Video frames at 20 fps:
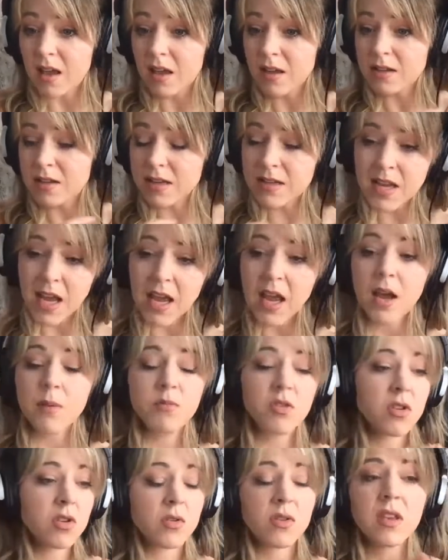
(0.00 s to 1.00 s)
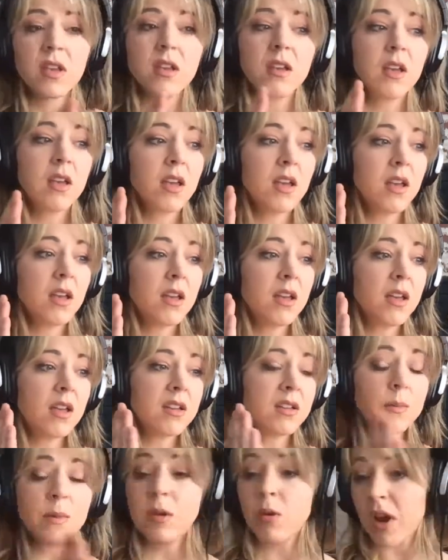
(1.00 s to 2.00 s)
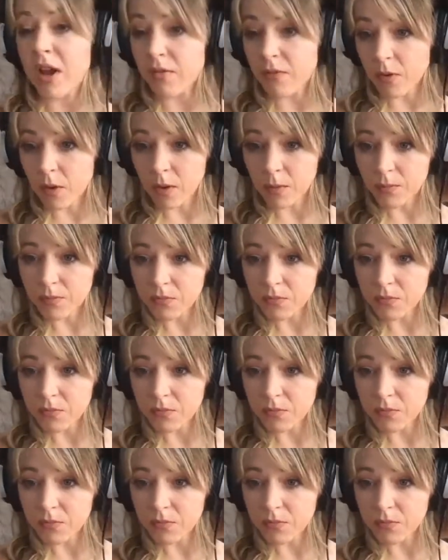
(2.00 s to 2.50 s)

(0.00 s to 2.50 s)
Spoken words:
today I'm choosing to be grateful.